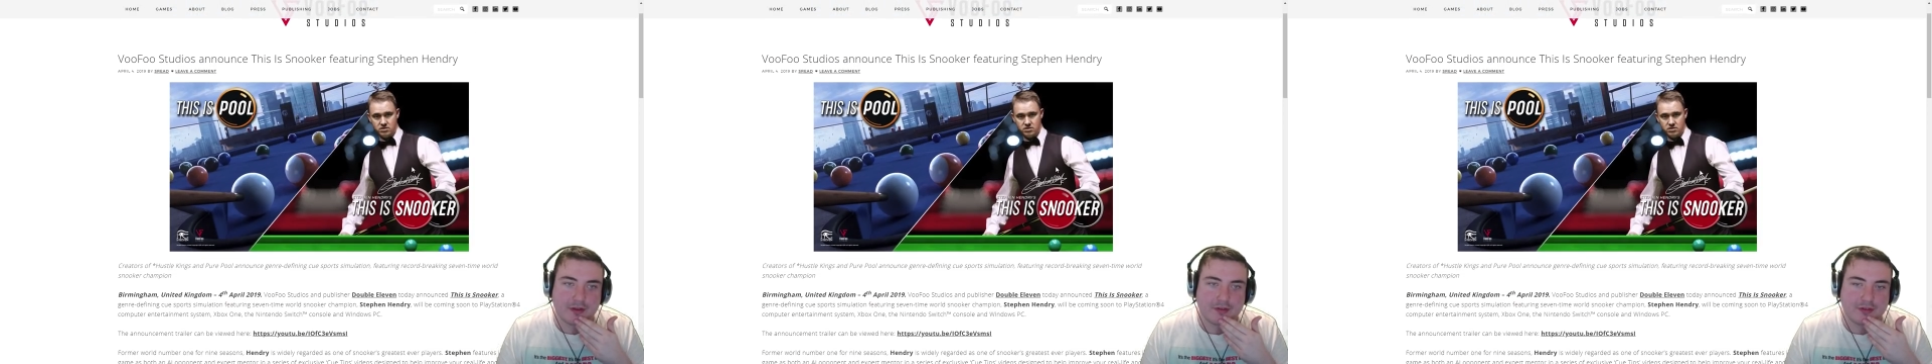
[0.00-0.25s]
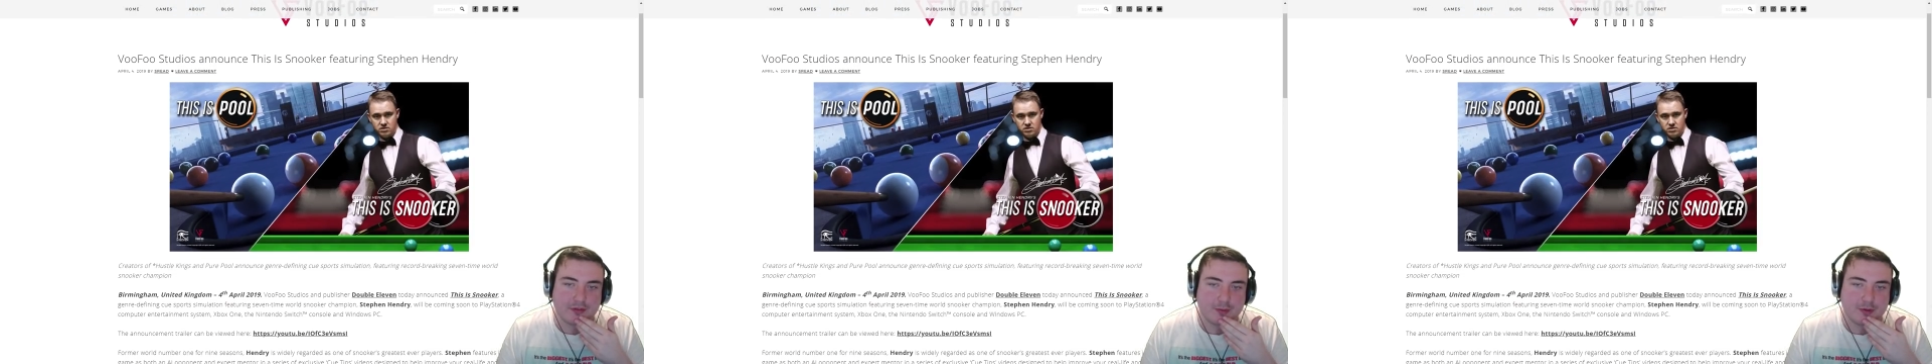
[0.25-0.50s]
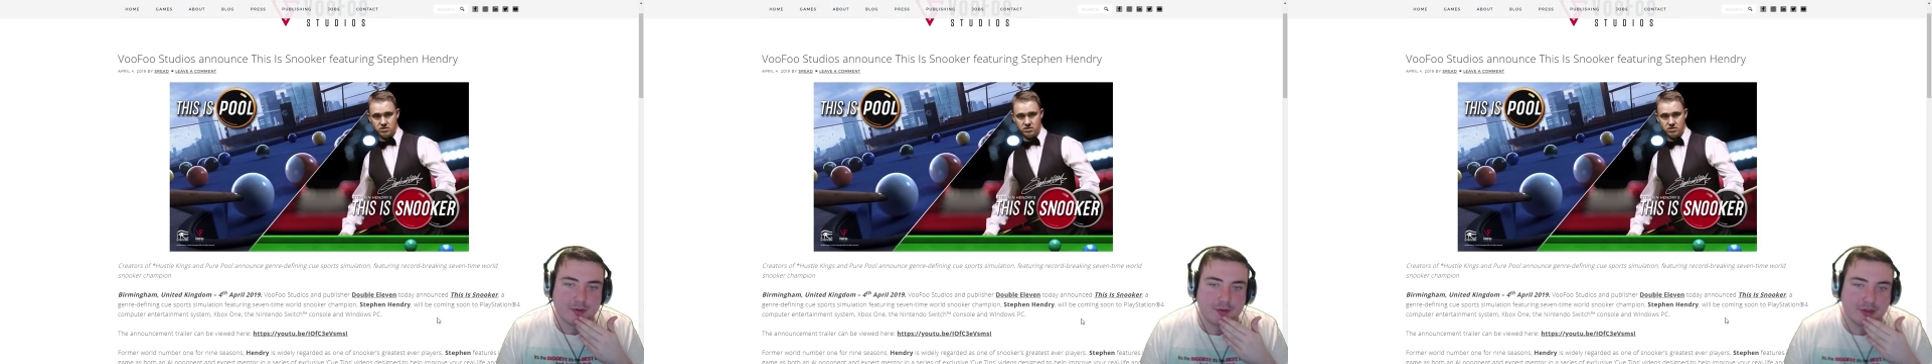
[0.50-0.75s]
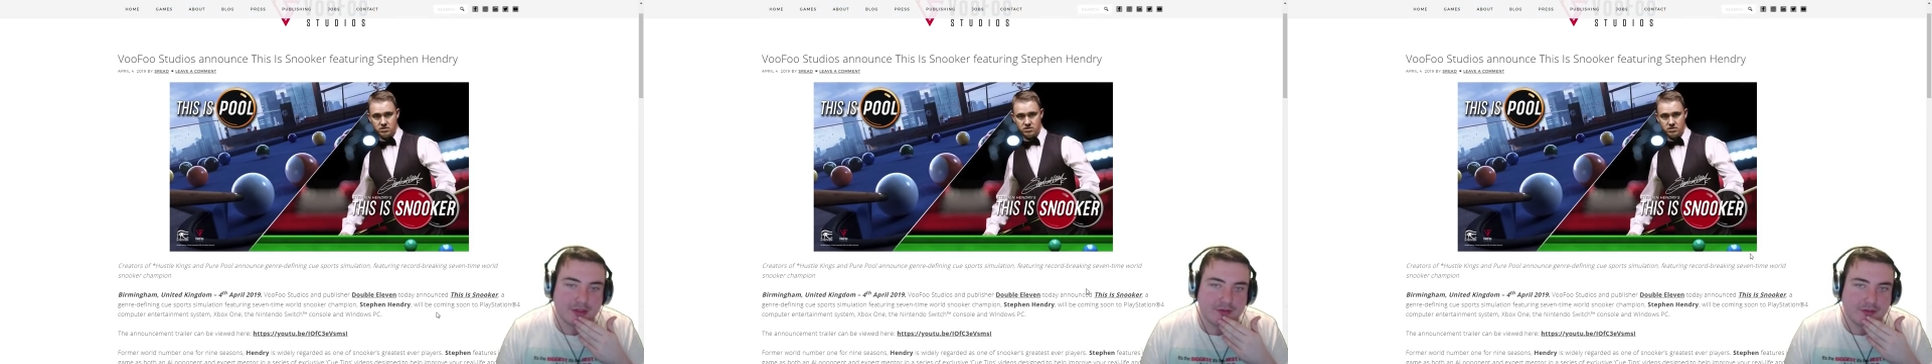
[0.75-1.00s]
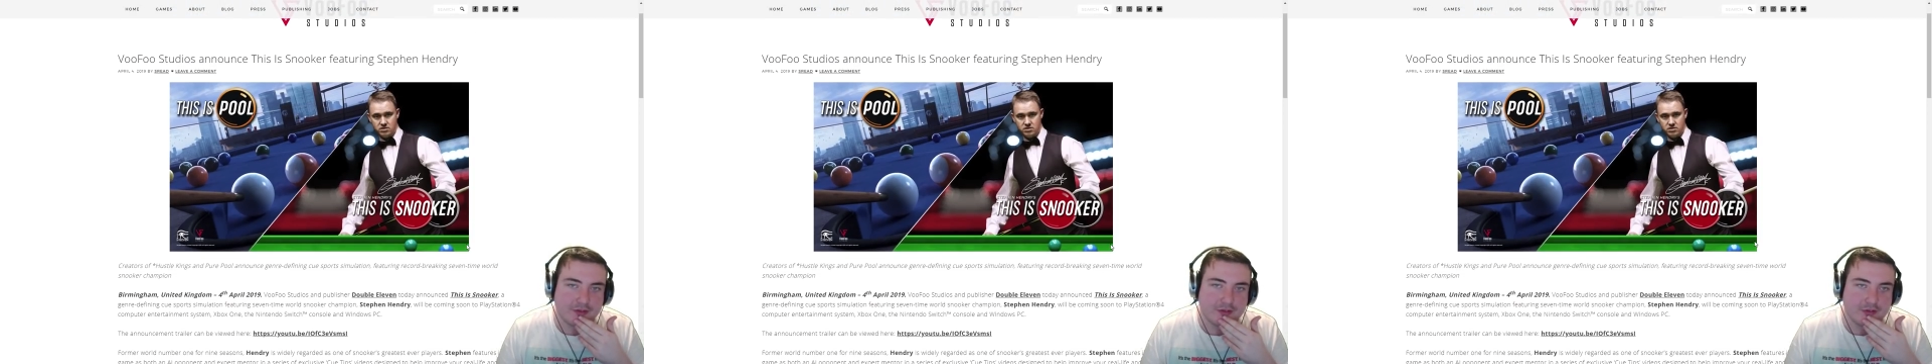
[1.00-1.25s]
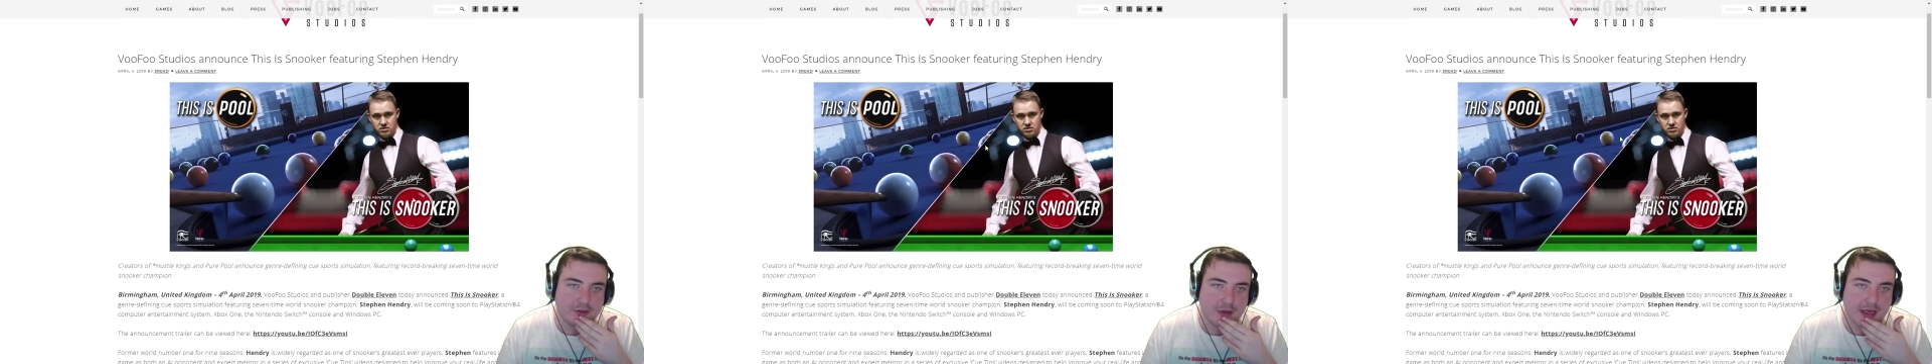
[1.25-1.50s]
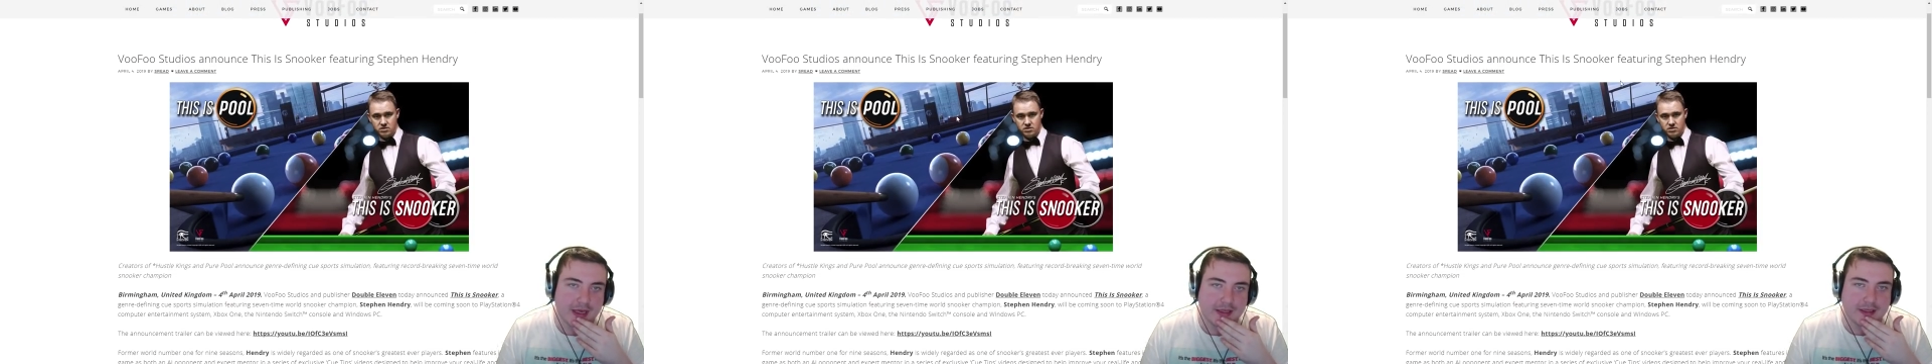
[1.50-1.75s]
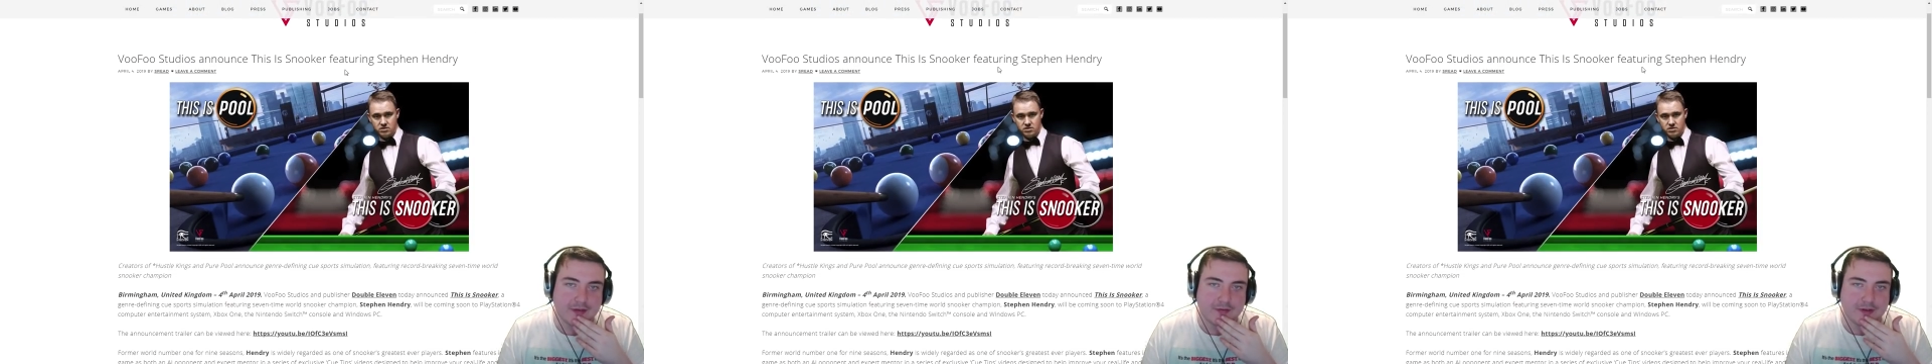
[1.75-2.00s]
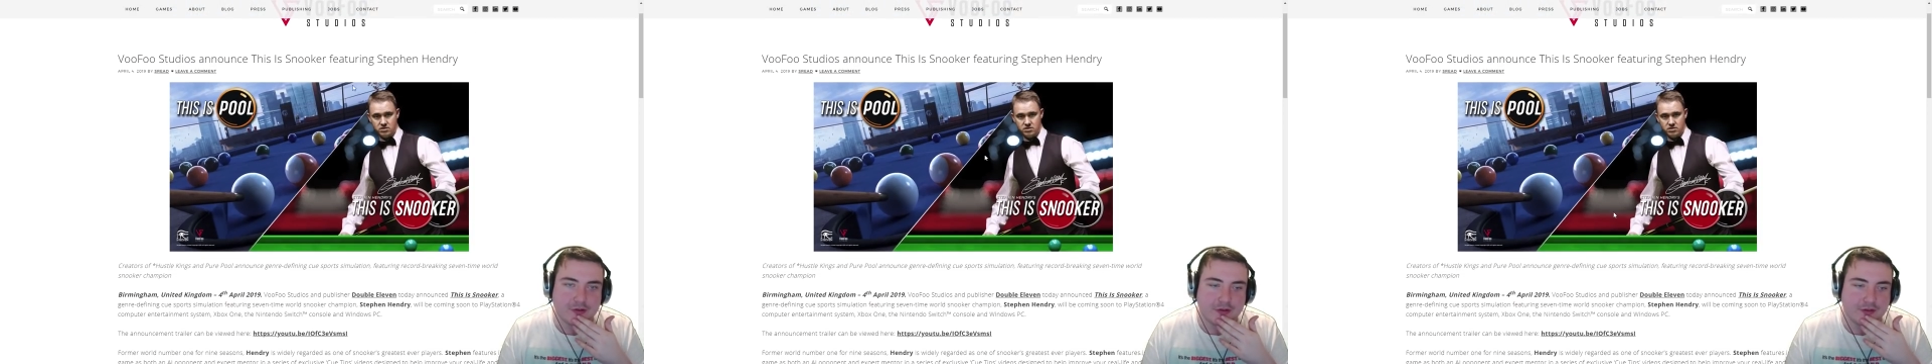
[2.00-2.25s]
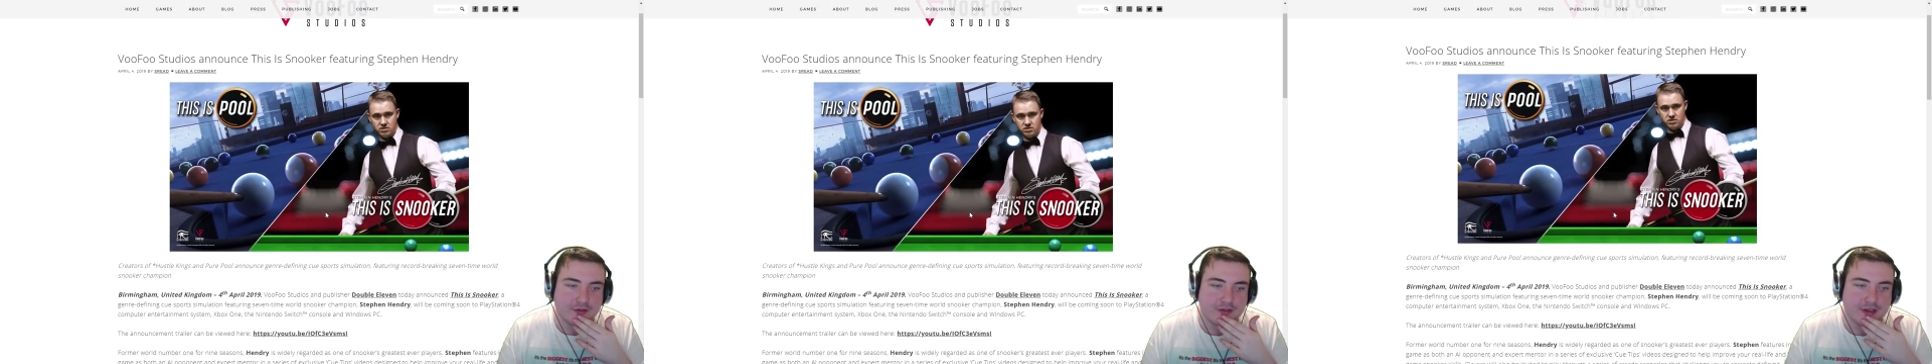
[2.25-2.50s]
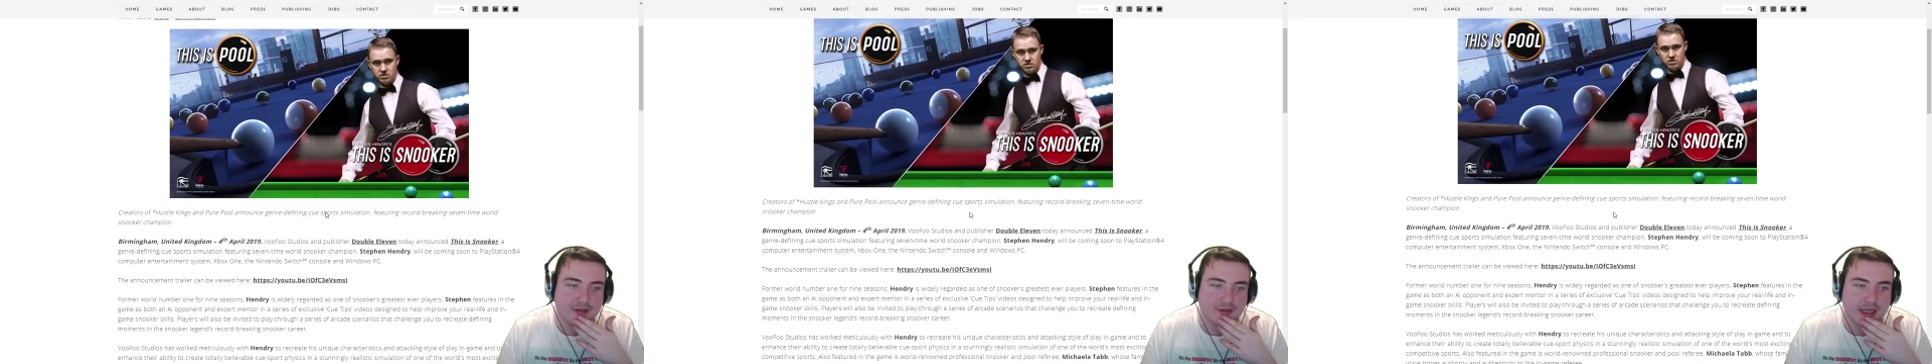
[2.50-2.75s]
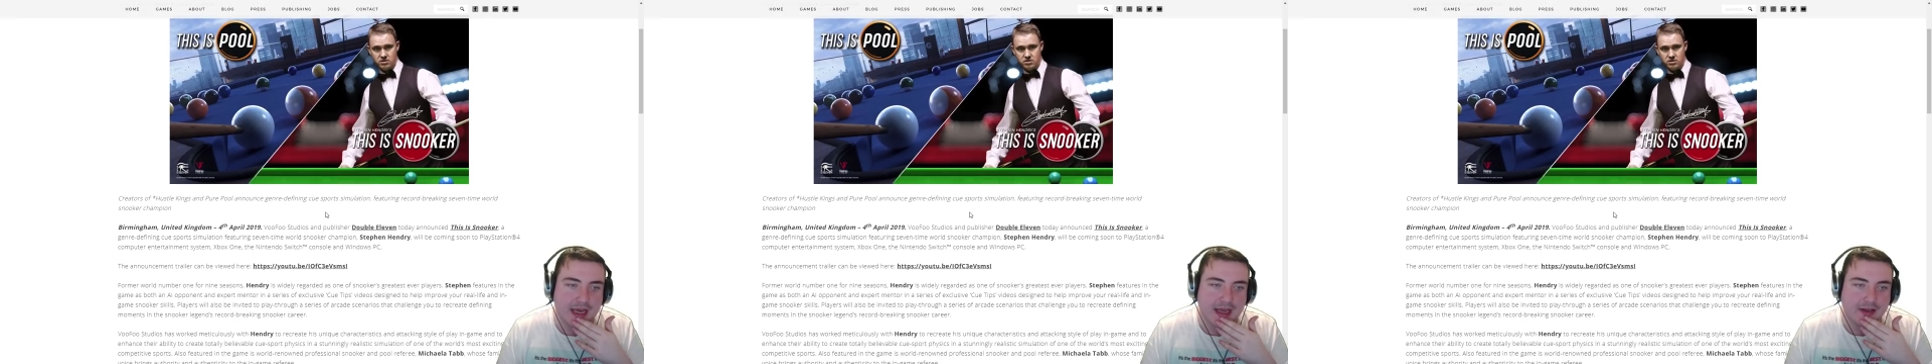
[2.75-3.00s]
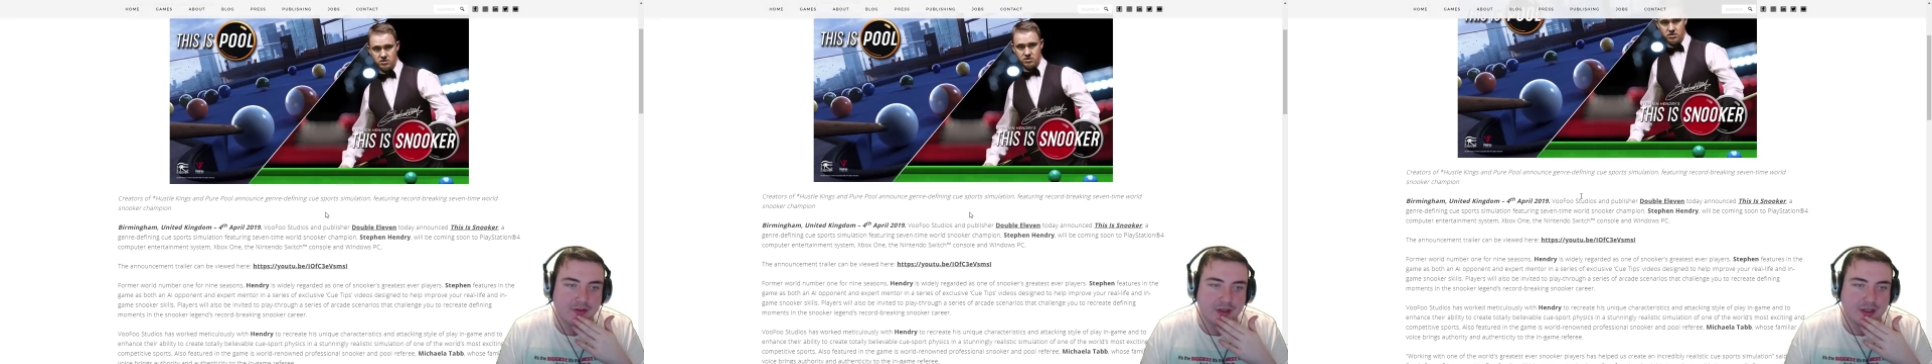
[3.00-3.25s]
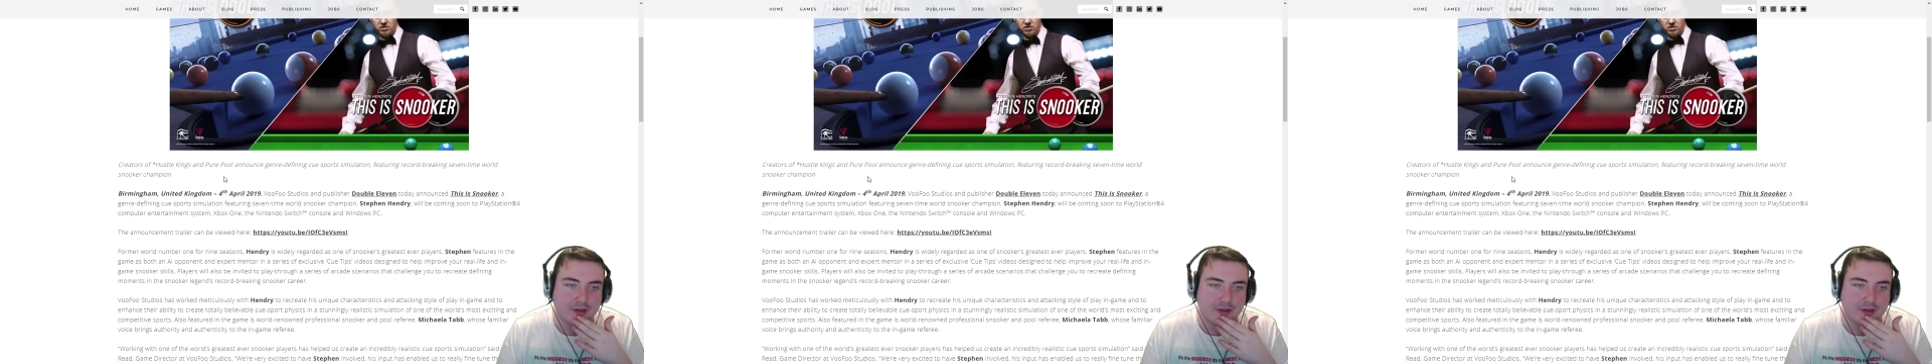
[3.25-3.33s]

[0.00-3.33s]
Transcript: This is Pool, this is Snooker, uh, featuring Stephen Hendry.